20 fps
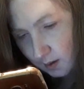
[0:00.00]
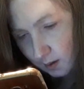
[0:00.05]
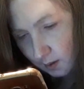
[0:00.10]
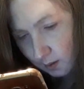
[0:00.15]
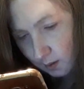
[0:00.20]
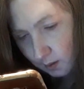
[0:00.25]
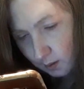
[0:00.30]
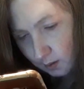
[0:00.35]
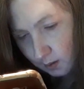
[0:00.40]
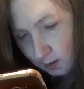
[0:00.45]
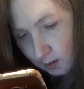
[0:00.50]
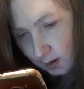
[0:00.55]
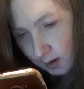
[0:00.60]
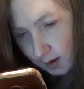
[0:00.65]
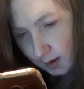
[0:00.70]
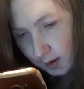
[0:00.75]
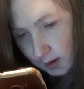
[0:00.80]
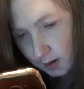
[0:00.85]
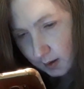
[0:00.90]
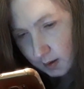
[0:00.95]
All
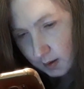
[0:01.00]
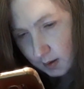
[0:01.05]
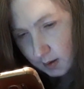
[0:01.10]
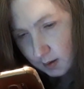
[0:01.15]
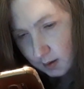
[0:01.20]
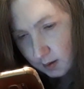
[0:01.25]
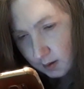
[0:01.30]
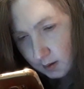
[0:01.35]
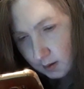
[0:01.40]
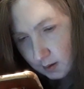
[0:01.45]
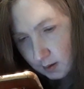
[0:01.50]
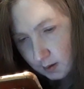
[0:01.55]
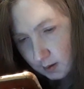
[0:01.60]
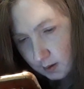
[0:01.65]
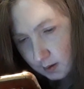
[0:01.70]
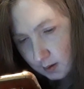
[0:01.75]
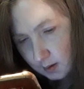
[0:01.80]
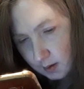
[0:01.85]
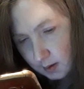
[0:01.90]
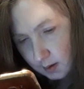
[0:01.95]
right,
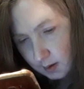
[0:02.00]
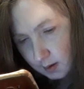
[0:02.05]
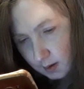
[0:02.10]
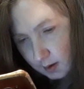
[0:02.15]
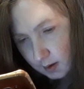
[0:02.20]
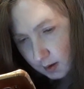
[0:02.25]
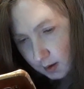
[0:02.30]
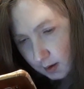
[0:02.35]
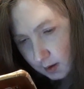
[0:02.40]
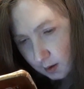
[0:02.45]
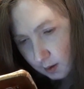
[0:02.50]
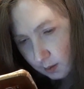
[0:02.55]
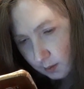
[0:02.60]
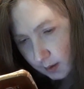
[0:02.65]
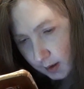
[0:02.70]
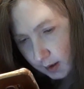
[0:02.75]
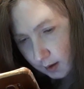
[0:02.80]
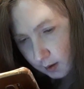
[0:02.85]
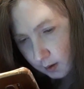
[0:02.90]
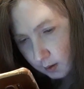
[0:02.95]
here
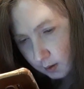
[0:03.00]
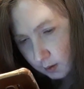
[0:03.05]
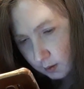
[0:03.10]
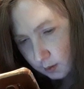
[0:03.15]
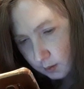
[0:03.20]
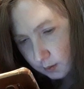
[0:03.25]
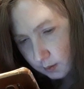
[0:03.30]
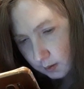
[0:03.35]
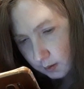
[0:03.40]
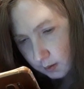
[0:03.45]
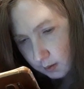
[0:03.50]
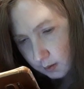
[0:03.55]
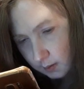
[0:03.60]
we go.